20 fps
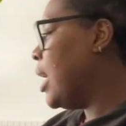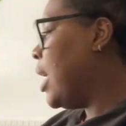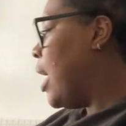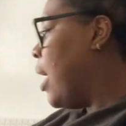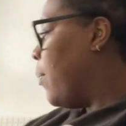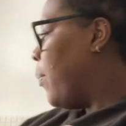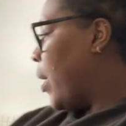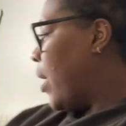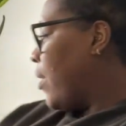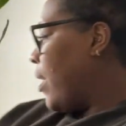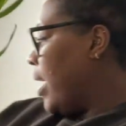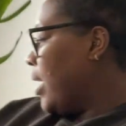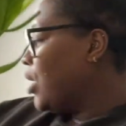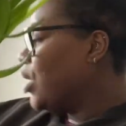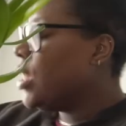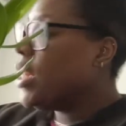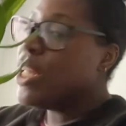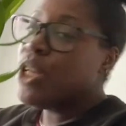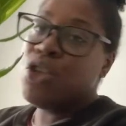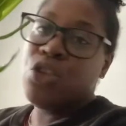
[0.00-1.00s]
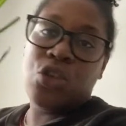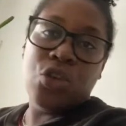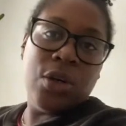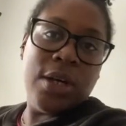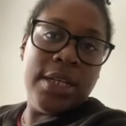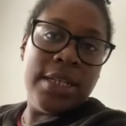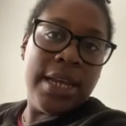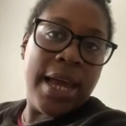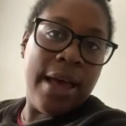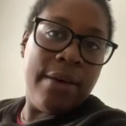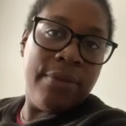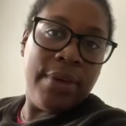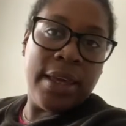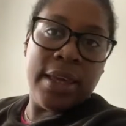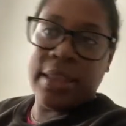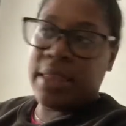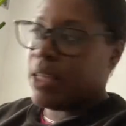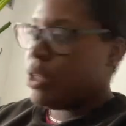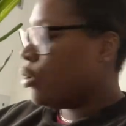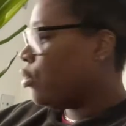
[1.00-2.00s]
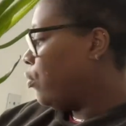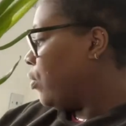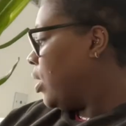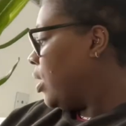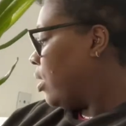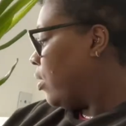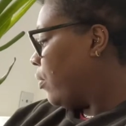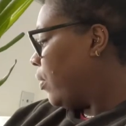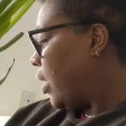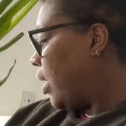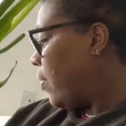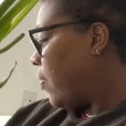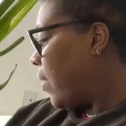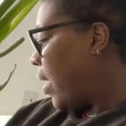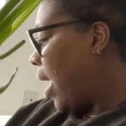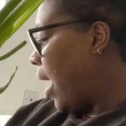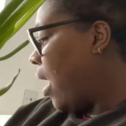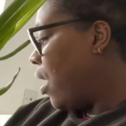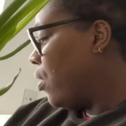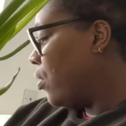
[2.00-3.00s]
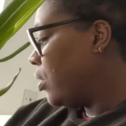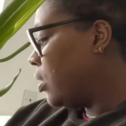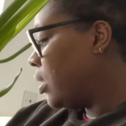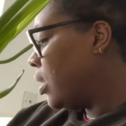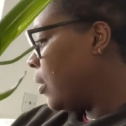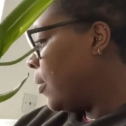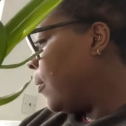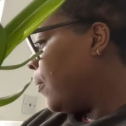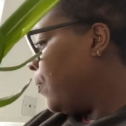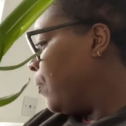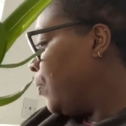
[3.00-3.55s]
but I actually enjoyed having this greenery in the house.